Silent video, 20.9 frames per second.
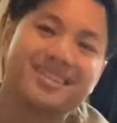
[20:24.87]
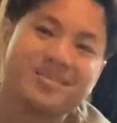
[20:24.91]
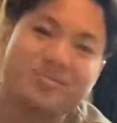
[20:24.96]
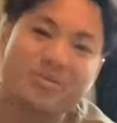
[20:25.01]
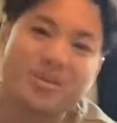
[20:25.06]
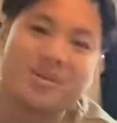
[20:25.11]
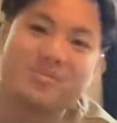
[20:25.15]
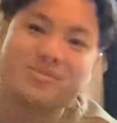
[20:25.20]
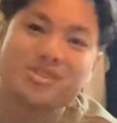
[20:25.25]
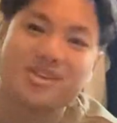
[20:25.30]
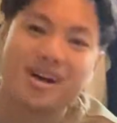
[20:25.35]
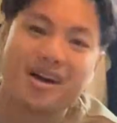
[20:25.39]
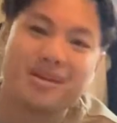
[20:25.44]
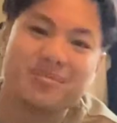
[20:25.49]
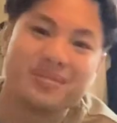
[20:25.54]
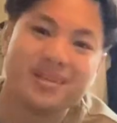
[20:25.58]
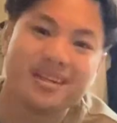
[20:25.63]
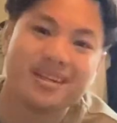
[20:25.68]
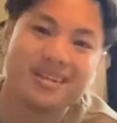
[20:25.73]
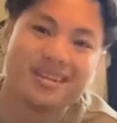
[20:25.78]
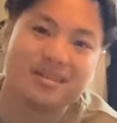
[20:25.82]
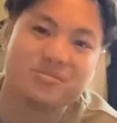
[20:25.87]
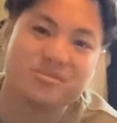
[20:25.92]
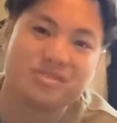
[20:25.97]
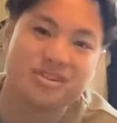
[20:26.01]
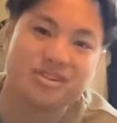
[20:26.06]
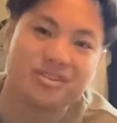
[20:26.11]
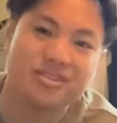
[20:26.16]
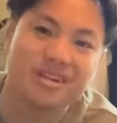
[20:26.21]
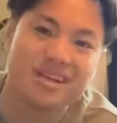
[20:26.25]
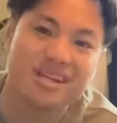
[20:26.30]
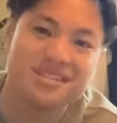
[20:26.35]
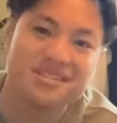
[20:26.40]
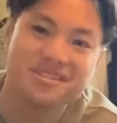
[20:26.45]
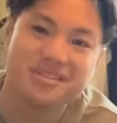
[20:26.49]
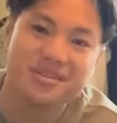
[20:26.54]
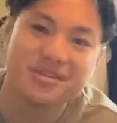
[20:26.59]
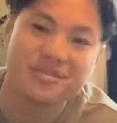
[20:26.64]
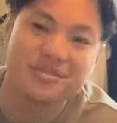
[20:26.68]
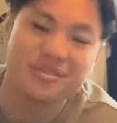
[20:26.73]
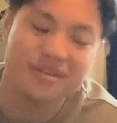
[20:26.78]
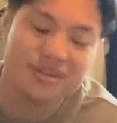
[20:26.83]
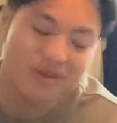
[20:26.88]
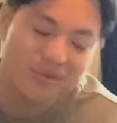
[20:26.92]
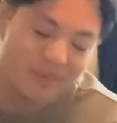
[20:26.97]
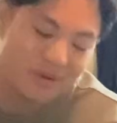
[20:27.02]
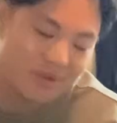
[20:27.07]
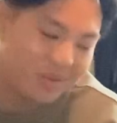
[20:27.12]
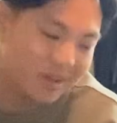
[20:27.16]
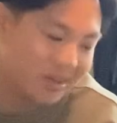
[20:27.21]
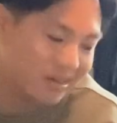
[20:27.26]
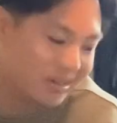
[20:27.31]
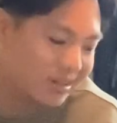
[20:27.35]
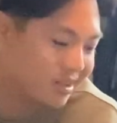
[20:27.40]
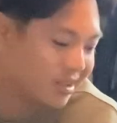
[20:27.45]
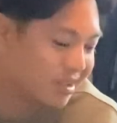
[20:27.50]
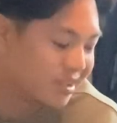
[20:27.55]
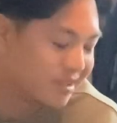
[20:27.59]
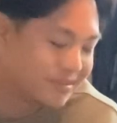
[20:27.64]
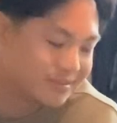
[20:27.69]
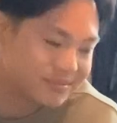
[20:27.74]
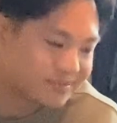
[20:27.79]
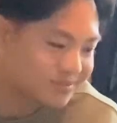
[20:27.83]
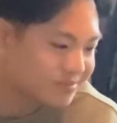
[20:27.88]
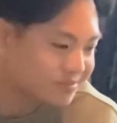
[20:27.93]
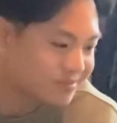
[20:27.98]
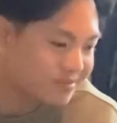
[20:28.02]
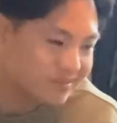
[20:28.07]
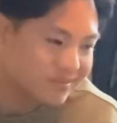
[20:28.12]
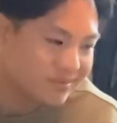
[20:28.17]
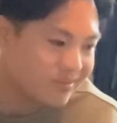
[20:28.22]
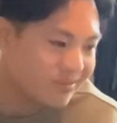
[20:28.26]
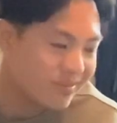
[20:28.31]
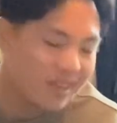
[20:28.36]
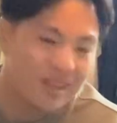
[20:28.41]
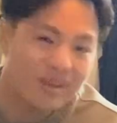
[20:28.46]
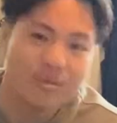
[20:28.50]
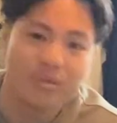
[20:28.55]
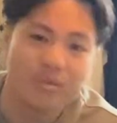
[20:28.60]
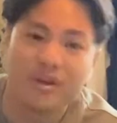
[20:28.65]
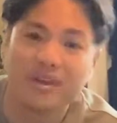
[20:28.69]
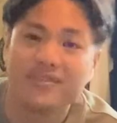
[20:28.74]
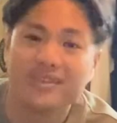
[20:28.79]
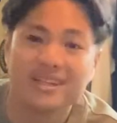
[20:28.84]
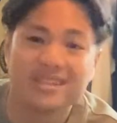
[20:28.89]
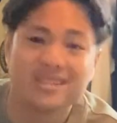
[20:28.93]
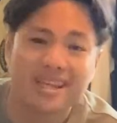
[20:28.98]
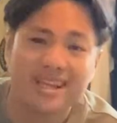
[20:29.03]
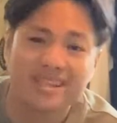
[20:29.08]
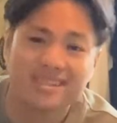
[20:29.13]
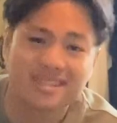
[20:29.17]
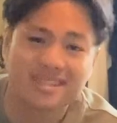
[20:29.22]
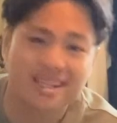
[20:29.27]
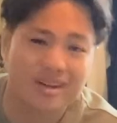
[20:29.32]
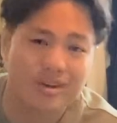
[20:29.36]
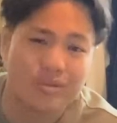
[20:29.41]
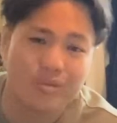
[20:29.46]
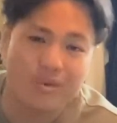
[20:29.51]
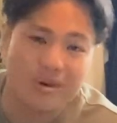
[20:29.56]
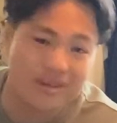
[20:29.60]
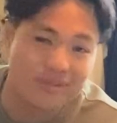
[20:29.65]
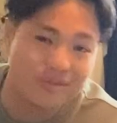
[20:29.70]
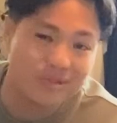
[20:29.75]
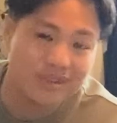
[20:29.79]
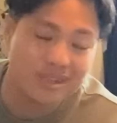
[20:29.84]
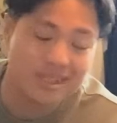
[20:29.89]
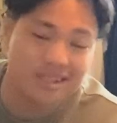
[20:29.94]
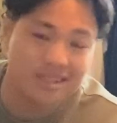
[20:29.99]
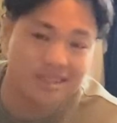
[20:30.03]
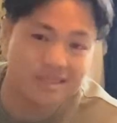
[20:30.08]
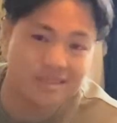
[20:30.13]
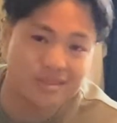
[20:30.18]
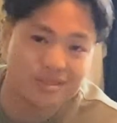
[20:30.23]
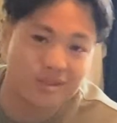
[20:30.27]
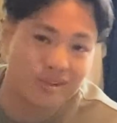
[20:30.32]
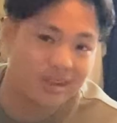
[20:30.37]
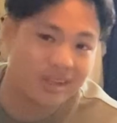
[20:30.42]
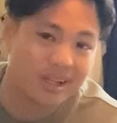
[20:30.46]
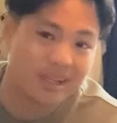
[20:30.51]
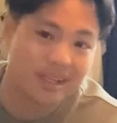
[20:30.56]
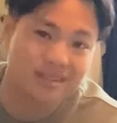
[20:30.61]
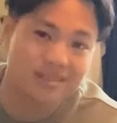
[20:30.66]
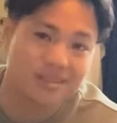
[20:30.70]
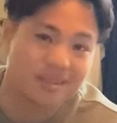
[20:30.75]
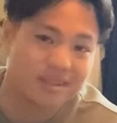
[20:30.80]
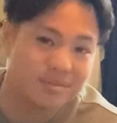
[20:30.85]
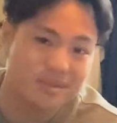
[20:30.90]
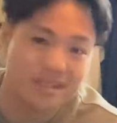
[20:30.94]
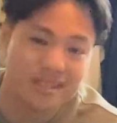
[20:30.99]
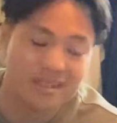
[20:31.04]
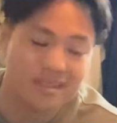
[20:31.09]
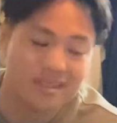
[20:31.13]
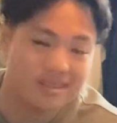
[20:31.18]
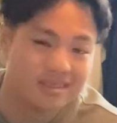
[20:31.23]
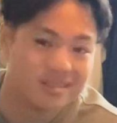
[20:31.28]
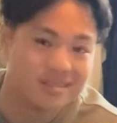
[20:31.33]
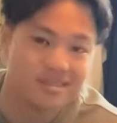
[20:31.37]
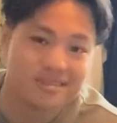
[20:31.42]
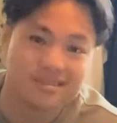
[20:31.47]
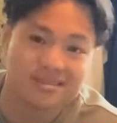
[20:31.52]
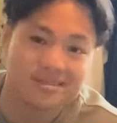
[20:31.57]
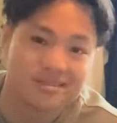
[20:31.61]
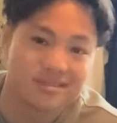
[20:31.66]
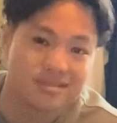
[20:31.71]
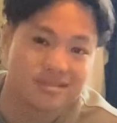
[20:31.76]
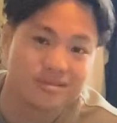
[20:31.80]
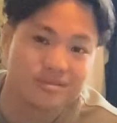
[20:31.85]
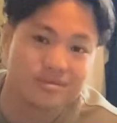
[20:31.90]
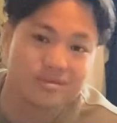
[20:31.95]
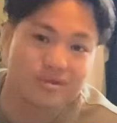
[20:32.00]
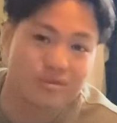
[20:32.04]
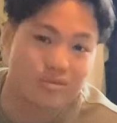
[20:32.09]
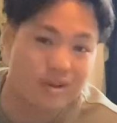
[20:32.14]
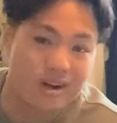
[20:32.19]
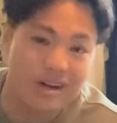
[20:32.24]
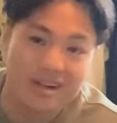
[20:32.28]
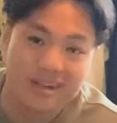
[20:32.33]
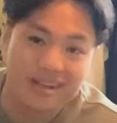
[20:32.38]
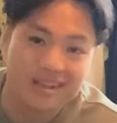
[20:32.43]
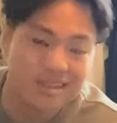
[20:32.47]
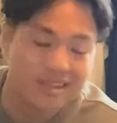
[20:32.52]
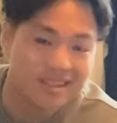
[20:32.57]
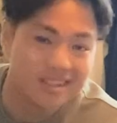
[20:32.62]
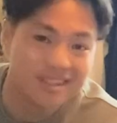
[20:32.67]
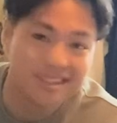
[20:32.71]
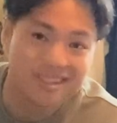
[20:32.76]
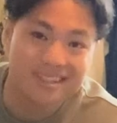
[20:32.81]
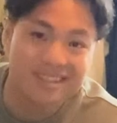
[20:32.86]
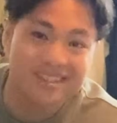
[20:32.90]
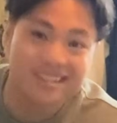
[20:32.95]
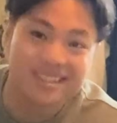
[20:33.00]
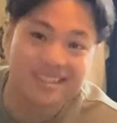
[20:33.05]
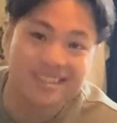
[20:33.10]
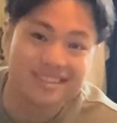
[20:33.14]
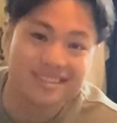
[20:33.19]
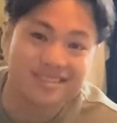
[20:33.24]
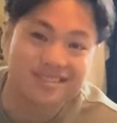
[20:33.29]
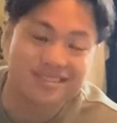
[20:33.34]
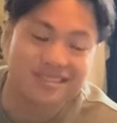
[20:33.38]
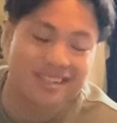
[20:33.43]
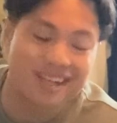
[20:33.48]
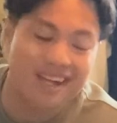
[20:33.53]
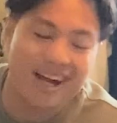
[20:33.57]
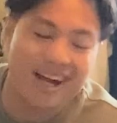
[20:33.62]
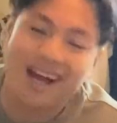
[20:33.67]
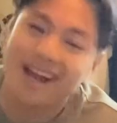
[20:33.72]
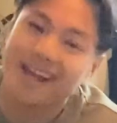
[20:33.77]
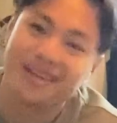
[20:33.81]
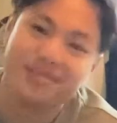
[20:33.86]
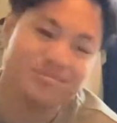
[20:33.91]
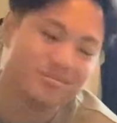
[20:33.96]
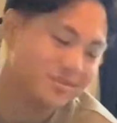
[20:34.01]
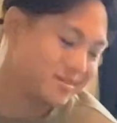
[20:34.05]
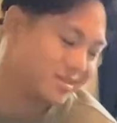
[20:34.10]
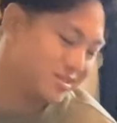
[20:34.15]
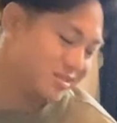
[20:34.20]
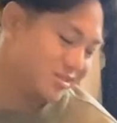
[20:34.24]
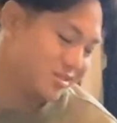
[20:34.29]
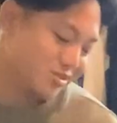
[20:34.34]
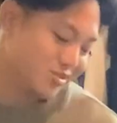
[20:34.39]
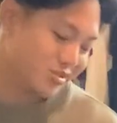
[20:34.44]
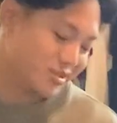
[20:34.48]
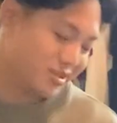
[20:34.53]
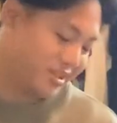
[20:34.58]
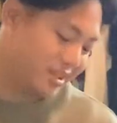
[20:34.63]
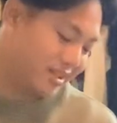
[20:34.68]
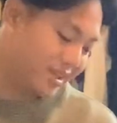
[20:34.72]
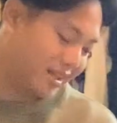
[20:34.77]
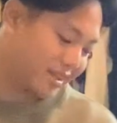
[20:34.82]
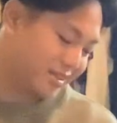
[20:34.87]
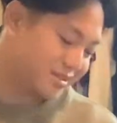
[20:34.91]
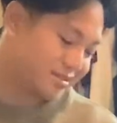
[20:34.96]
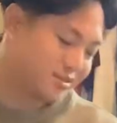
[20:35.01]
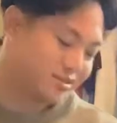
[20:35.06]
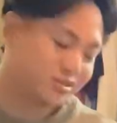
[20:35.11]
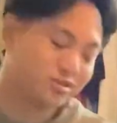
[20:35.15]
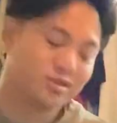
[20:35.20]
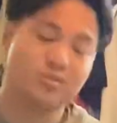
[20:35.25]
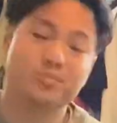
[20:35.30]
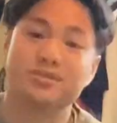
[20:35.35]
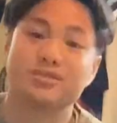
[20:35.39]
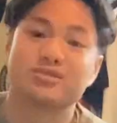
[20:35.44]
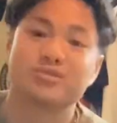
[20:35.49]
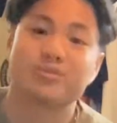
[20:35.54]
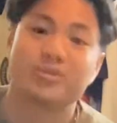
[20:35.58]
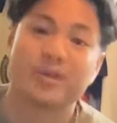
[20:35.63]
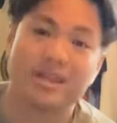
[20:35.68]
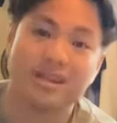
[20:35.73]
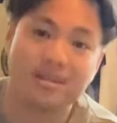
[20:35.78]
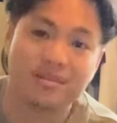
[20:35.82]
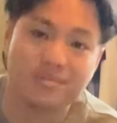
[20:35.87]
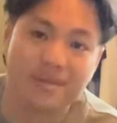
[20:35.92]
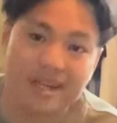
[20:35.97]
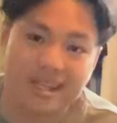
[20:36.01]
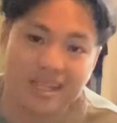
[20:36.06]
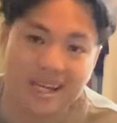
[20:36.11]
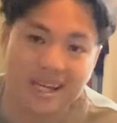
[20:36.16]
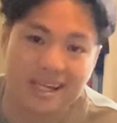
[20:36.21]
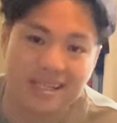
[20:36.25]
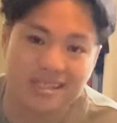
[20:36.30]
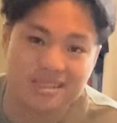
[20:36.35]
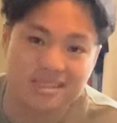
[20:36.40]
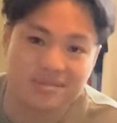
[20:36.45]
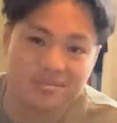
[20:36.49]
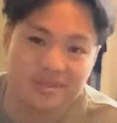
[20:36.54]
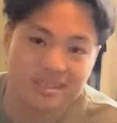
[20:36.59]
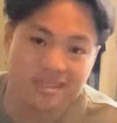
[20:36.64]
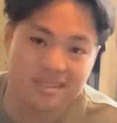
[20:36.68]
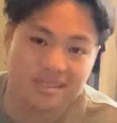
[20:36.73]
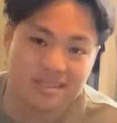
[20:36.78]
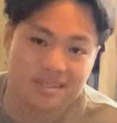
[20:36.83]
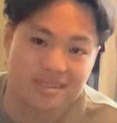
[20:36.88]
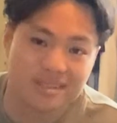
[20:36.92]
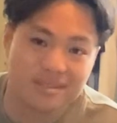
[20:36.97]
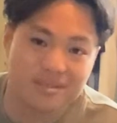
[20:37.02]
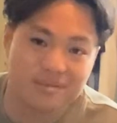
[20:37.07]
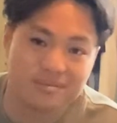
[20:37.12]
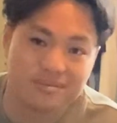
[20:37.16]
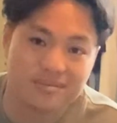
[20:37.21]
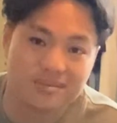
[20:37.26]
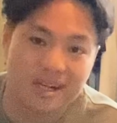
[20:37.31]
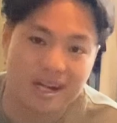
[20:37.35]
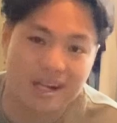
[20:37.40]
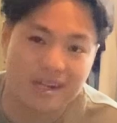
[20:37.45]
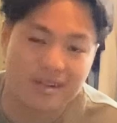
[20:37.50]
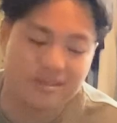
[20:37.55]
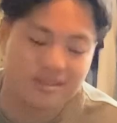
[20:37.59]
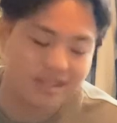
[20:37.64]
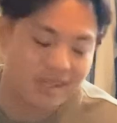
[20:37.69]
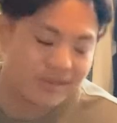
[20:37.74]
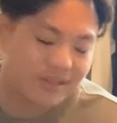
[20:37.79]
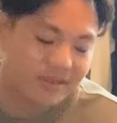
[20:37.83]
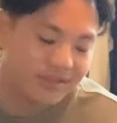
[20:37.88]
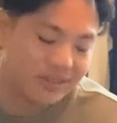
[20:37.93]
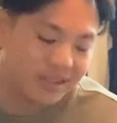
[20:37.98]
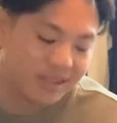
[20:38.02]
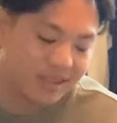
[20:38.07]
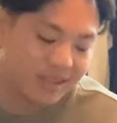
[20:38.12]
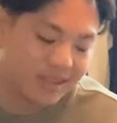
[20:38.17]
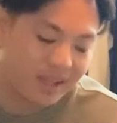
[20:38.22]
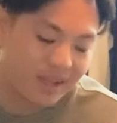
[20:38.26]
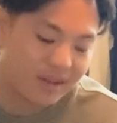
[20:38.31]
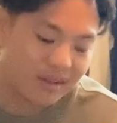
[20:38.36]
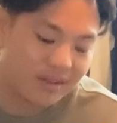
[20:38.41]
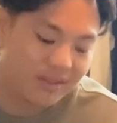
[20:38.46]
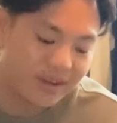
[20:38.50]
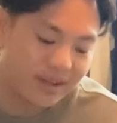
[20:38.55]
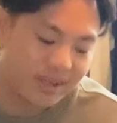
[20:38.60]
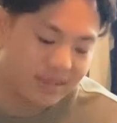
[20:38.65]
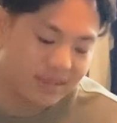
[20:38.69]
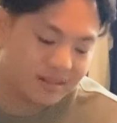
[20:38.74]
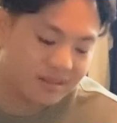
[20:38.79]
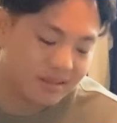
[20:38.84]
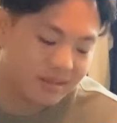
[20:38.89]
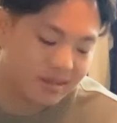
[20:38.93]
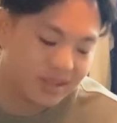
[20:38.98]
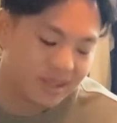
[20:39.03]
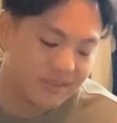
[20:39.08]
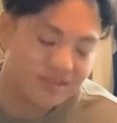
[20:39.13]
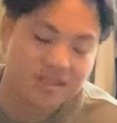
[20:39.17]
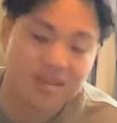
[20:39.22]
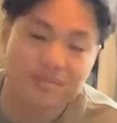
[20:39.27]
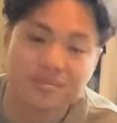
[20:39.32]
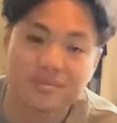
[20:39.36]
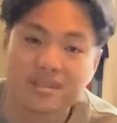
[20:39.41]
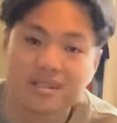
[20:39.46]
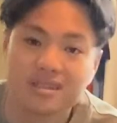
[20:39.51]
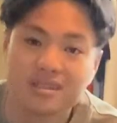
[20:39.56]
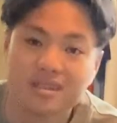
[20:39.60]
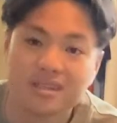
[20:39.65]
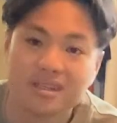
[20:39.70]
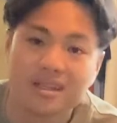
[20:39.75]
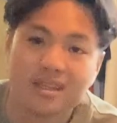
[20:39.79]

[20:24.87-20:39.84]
when I'm shopping, I'm sure you guys know if you know me well, if they say it's like a one of one or like limited run, I usually like super swayed by that, just because I always have a feeling that if I leave something